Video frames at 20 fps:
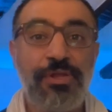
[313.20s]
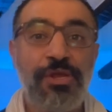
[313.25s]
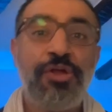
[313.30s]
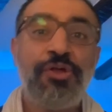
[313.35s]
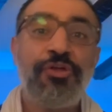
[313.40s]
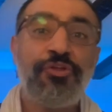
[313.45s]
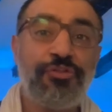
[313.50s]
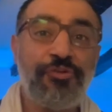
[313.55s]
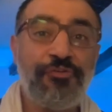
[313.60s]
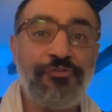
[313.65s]

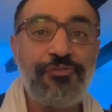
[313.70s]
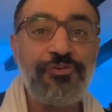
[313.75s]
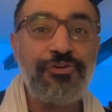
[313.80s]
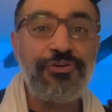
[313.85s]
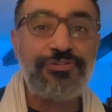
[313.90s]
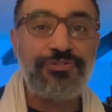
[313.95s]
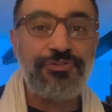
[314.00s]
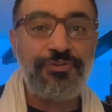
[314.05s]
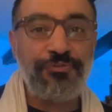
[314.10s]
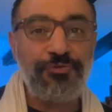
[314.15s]
The
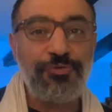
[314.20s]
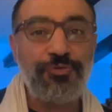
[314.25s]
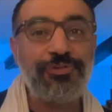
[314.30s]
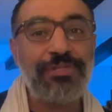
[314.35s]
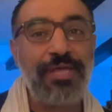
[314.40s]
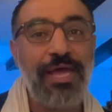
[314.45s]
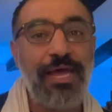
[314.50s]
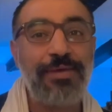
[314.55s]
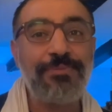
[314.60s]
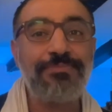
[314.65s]
first few
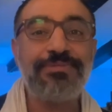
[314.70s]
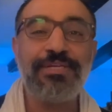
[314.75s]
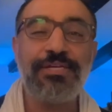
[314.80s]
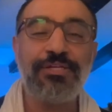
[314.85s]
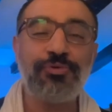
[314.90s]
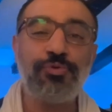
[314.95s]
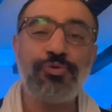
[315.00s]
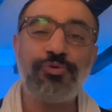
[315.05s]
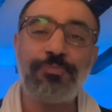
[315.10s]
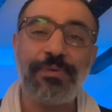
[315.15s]
times
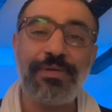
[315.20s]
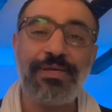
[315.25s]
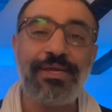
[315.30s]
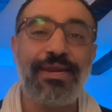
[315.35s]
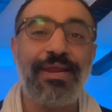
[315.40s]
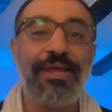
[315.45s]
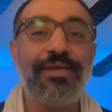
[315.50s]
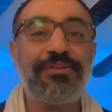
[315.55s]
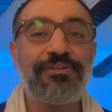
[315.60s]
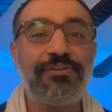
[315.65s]
it would be
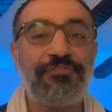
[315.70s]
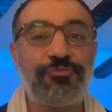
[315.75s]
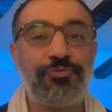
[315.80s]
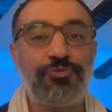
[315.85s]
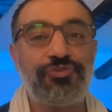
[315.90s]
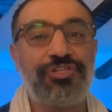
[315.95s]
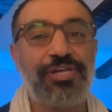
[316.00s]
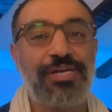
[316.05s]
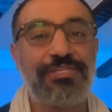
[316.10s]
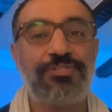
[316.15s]
great if you
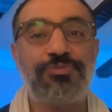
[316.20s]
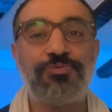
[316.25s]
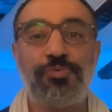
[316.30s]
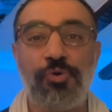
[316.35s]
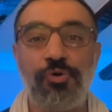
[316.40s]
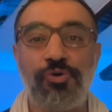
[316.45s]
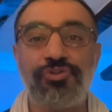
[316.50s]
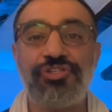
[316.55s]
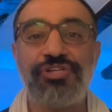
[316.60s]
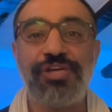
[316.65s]
just
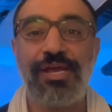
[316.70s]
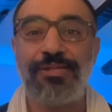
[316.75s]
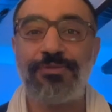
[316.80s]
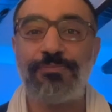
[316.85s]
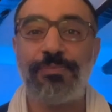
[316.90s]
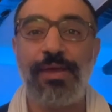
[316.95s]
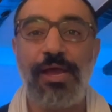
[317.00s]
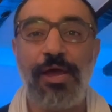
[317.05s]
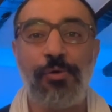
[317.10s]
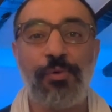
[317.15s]
watch and
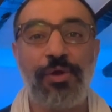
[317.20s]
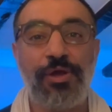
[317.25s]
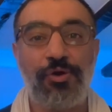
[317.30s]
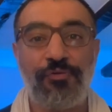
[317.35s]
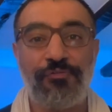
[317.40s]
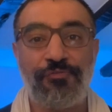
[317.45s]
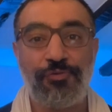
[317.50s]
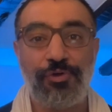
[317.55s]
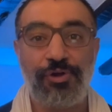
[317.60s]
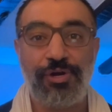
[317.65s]
be aware
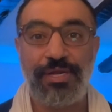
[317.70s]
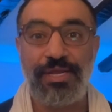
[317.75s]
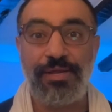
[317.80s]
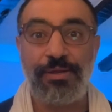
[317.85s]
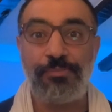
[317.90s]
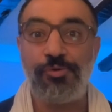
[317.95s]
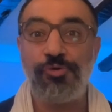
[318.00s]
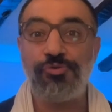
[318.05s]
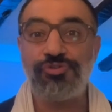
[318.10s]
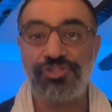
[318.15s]
of your
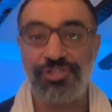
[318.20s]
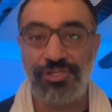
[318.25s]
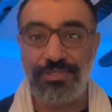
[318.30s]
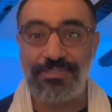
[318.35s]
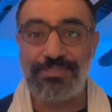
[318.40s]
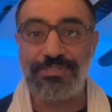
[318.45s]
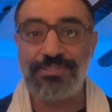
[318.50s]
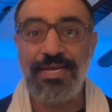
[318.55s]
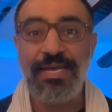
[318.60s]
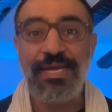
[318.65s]

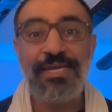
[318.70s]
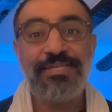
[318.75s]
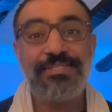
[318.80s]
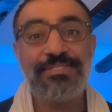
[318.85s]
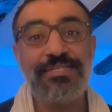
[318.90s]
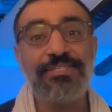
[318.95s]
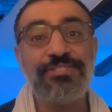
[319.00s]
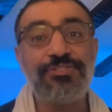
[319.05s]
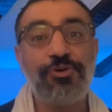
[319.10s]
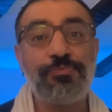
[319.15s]
emotions,
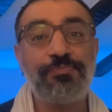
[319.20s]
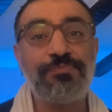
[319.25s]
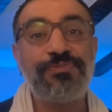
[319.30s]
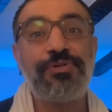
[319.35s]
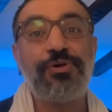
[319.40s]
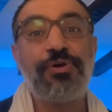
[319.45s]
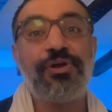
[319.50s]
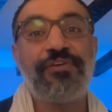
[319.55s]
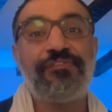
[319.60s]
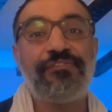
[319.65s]
since
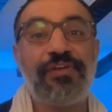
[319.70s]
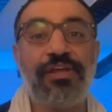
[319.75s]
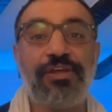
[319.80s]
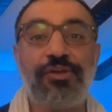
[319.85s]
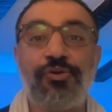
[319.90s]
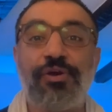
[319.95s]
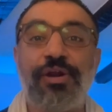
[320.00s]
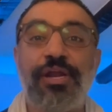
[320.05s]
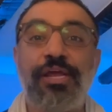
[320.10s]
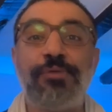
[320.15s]
observing
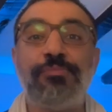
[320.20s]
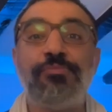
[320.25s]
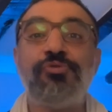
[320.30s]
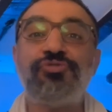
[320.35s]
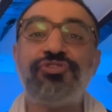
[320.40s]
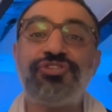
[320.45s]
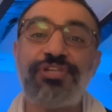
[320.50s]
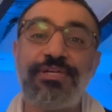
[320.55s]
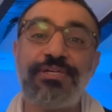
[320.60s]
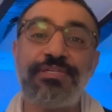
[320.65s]
your
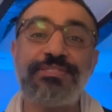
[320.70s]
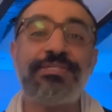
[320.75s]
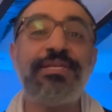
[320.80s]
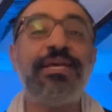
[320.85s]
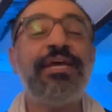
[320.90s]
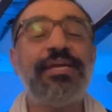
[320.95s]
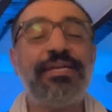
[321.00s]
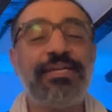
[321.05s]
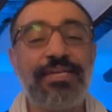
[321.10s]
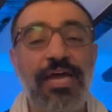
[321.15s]
emotions
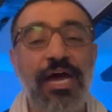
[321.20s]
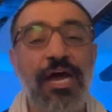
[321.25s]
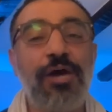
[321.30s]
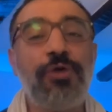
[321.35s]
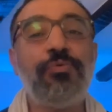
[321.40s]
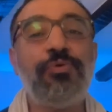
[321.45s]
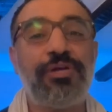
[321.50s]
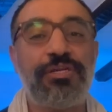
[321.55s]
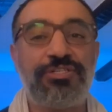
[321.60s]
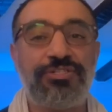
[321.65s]

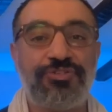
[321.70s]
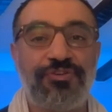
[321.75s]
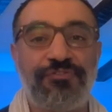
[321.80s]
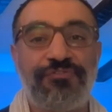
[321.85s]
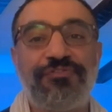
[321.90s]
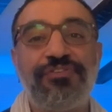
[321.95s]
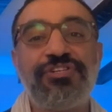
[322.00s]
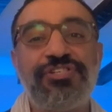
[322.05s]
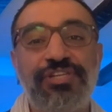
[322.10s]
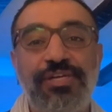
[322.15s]
now is
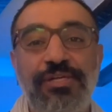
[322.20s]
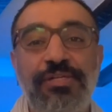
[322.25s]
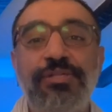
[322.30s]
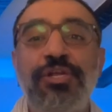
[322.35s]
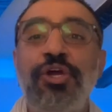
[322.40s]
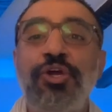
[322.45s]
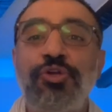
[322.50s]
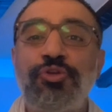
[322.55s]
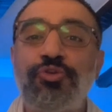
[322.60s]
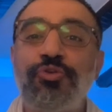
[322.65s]
sufficient
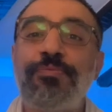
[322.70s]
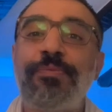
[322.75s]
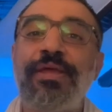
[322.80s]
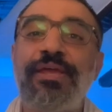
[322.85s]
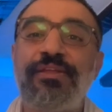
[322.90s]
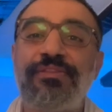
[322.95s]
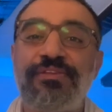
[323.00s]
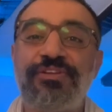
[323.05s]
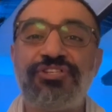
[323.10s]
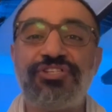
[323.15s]
to
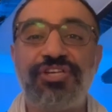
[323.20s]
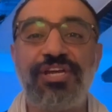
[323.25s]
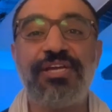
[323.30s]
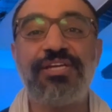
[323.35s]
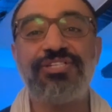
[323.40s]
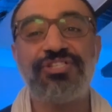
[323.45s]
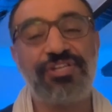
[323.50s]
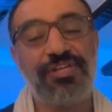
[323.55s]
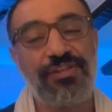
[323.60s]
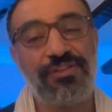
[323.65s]
make the
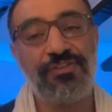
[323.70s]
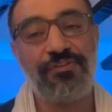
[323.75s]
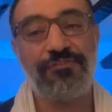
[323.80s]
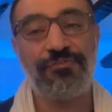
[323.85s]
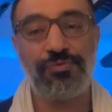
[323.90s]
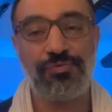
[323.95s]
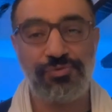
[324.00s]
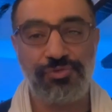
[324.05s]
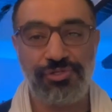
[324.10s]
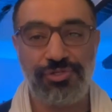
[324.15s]
change in the
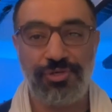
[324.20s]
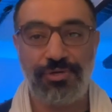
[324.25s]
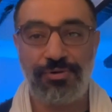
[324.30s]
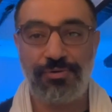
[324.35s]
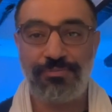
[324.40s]
future.